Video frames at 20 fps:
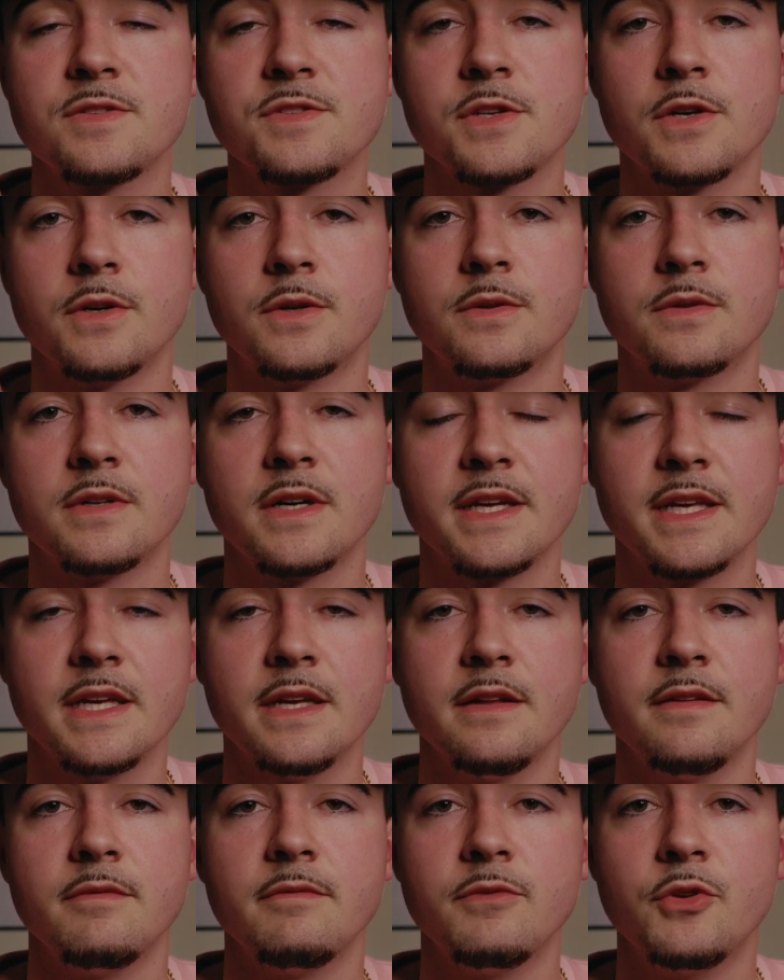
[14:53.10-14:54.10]
So
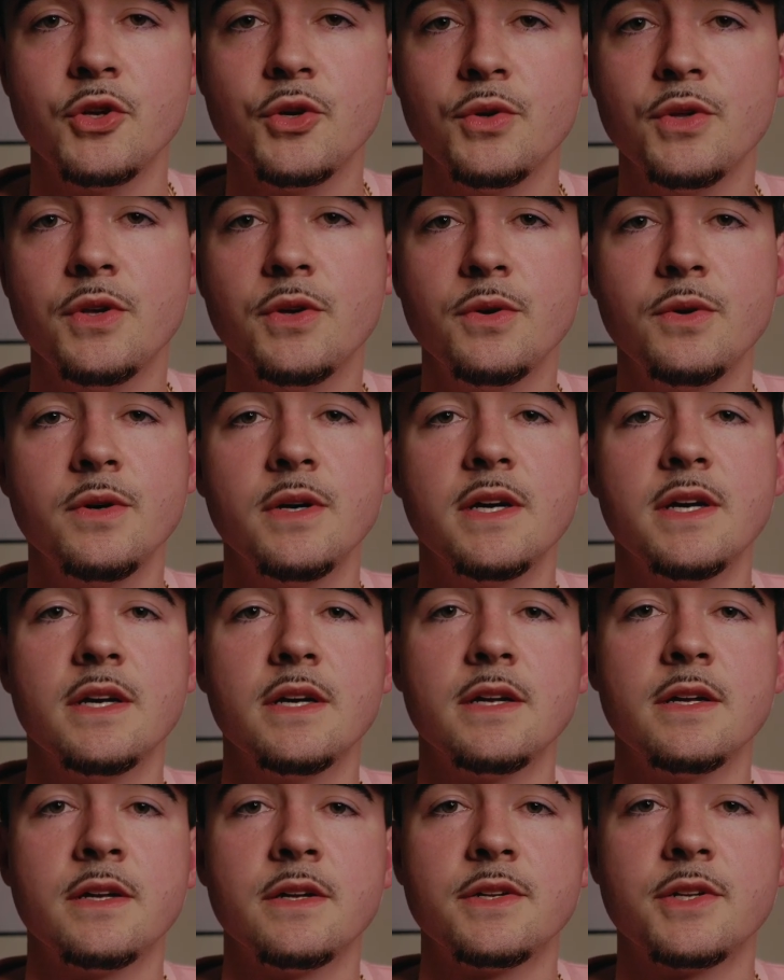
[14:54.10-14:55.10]
again, do you.
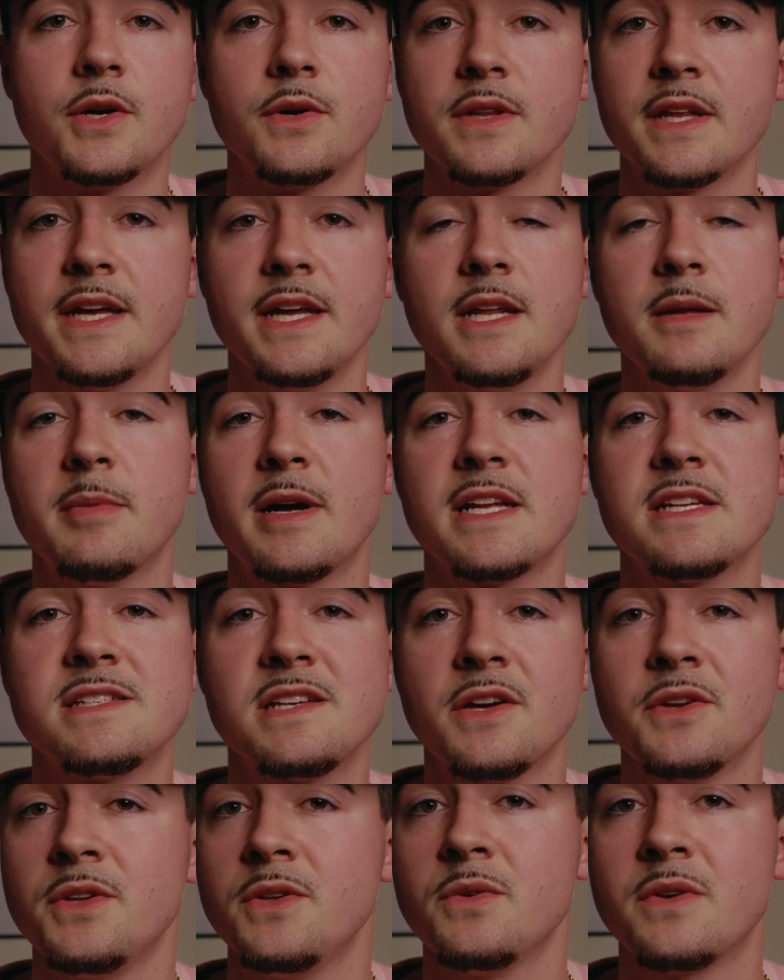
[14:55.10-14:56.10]
Don't let anybody
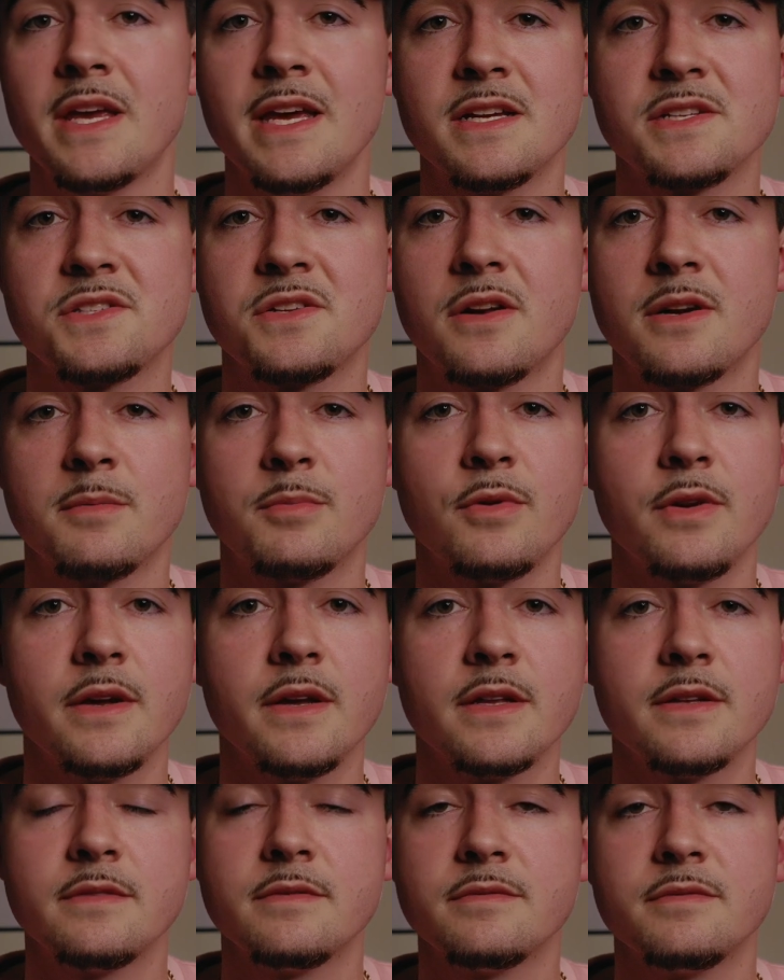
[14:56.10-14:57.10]
tell you you can't start a
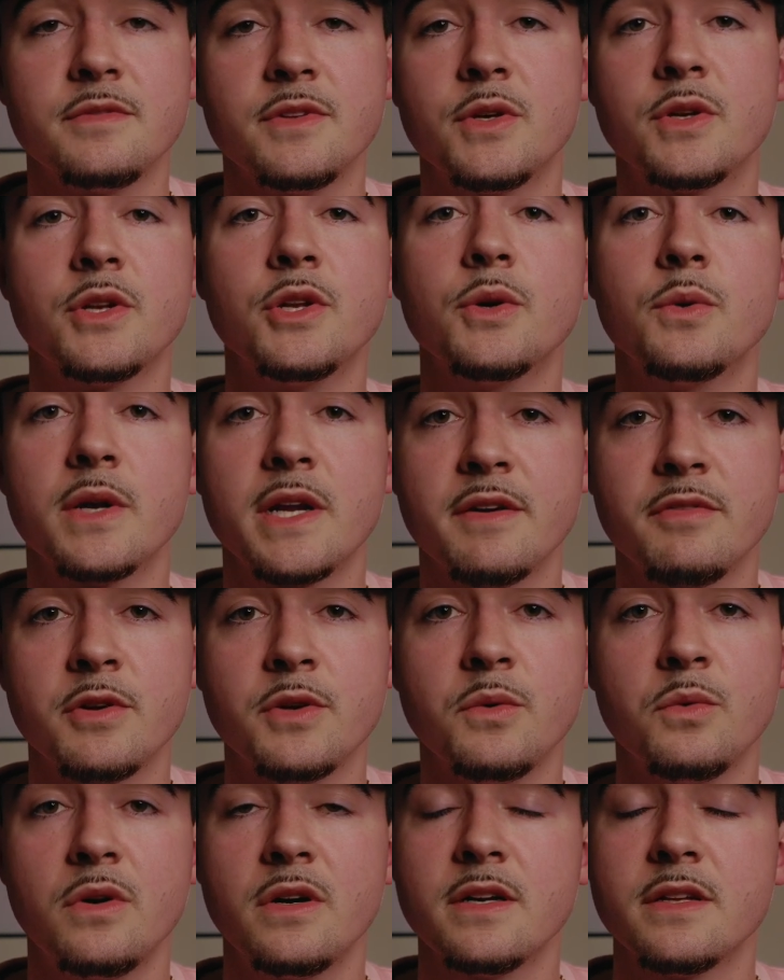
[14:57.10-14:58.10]
brand. You can do
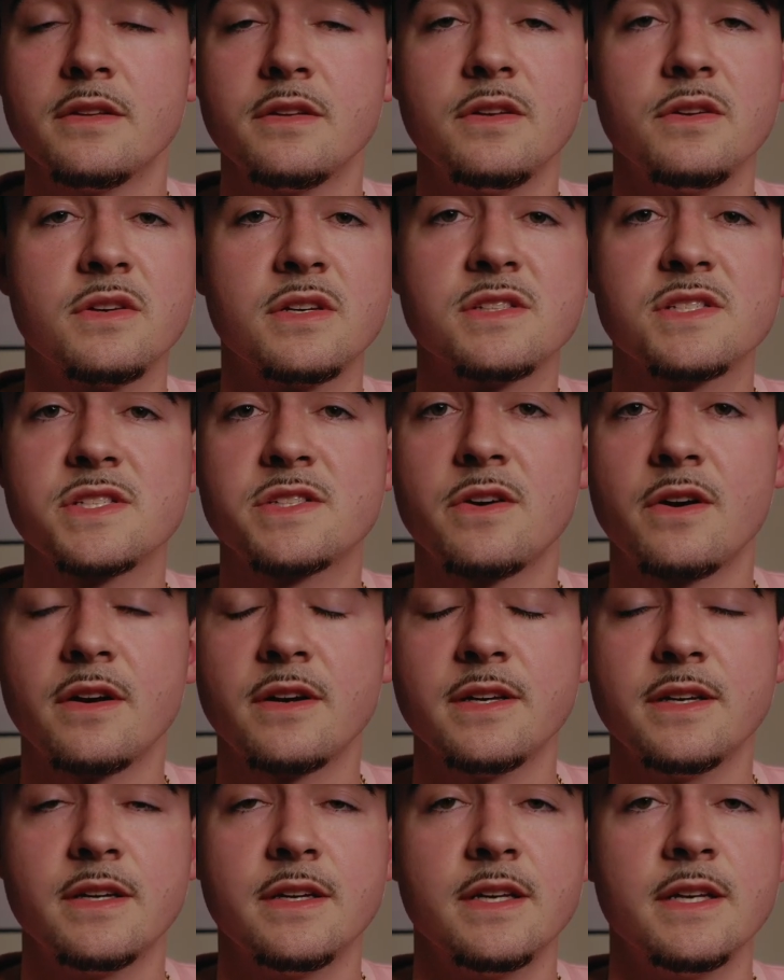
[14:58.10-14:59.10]
whatever you want. You can
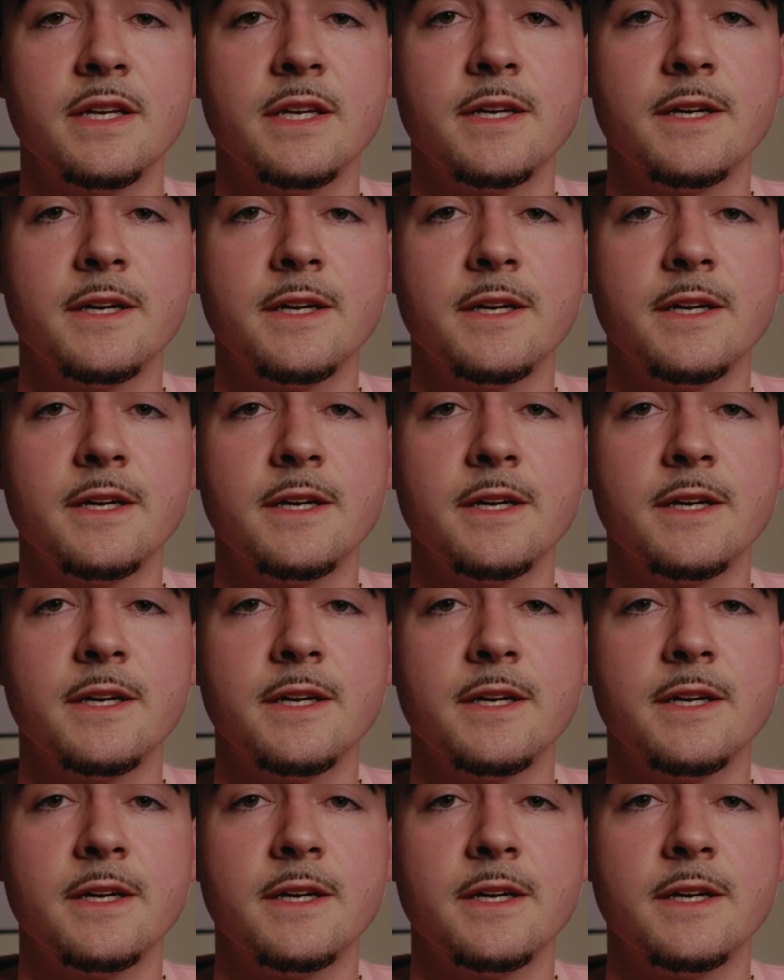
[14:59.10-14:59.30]
start it.